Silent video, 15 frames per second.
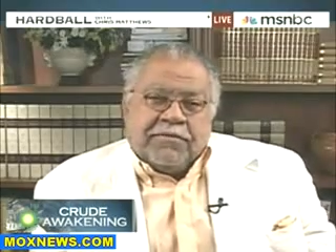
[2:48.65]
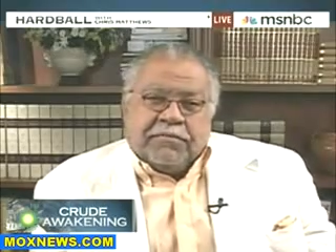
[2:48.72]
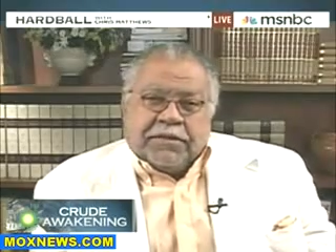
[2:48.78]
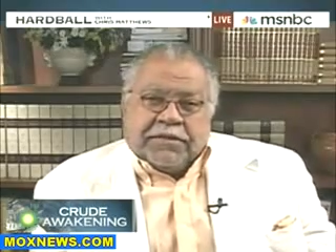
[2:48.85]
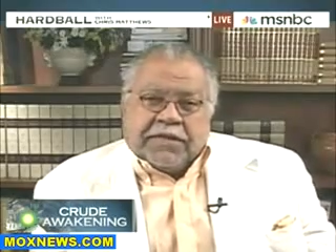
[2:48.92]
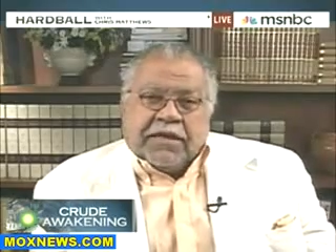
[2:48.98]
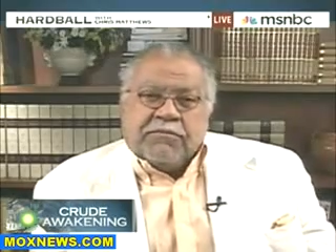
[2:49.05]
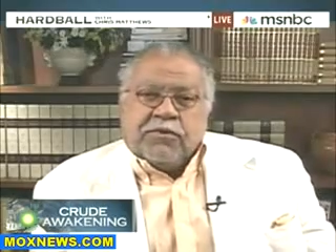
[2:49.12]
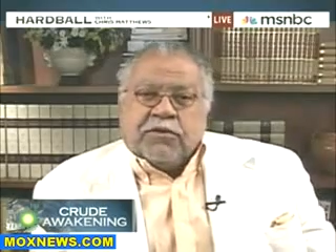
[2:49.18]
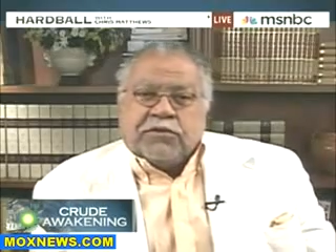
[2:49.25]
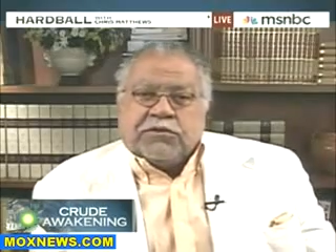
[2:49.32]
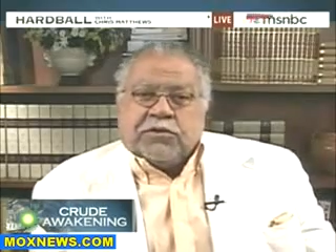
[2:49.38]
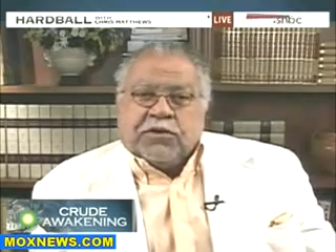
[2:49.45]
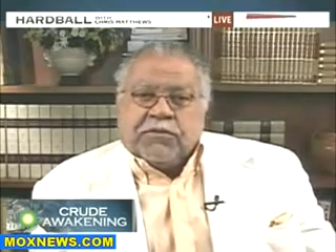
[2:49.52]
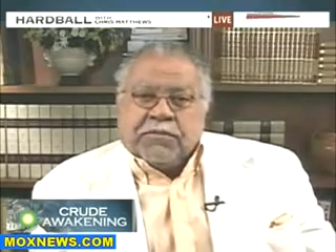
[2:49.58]
But that
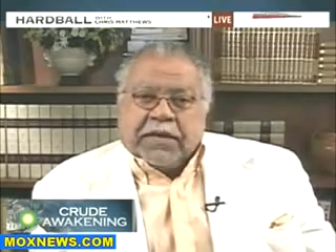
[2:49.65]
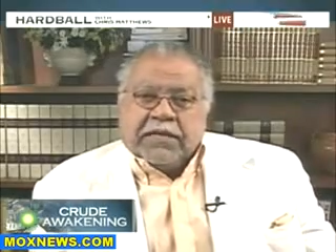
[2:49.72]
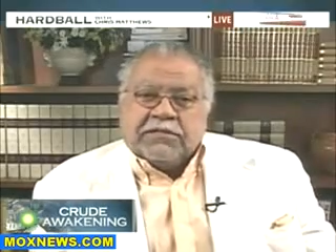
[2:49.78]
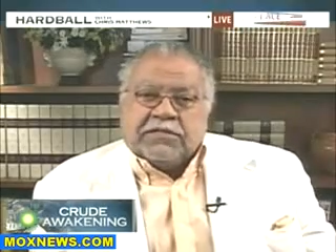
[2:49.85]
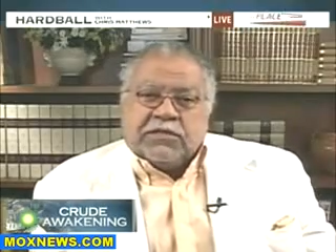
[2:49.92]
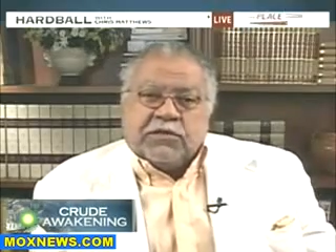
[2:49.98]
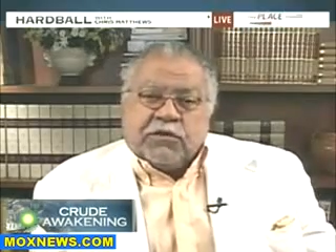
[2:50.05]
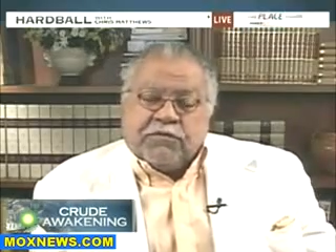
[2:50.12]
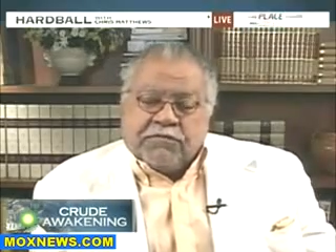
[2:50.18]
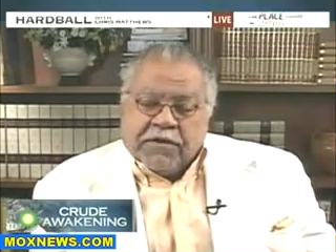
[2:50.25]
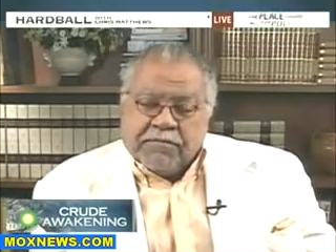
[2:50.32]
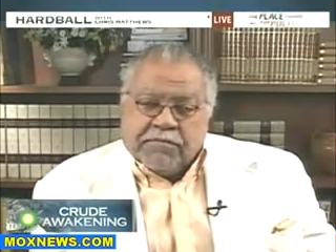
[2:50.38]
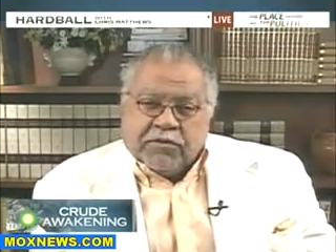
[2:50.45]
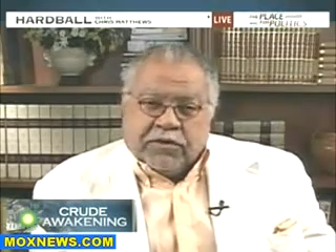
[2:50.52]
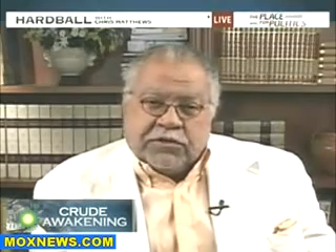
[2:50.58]
moratorium ends in
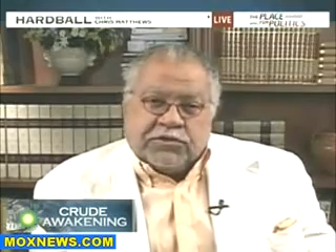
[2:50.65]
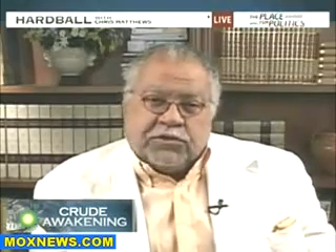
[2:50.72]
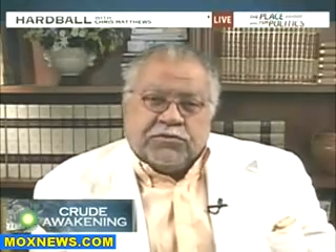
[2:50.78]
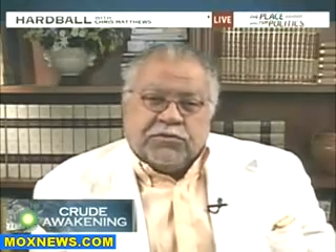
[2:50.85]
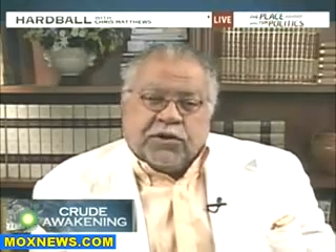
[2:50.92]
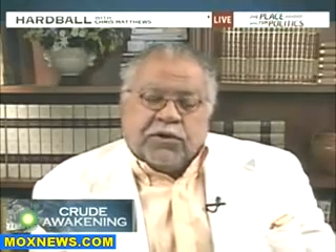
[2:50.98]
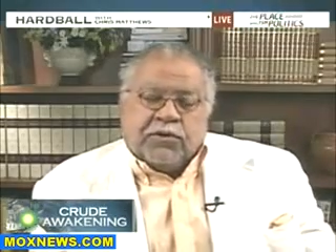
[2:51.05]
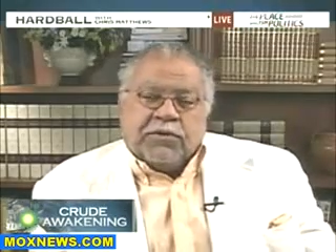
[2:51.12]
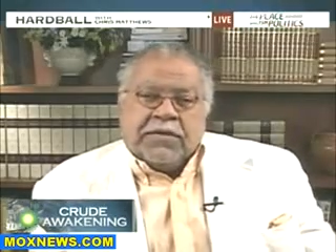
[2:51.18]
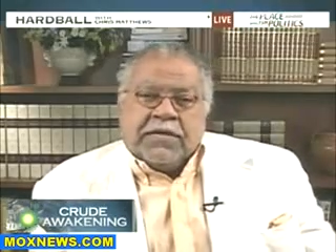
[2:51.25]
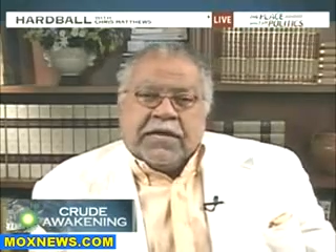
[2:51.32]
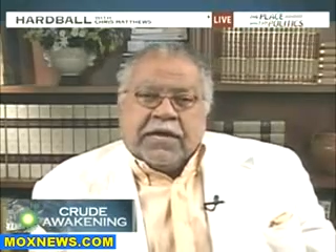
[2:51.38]
November, as you know.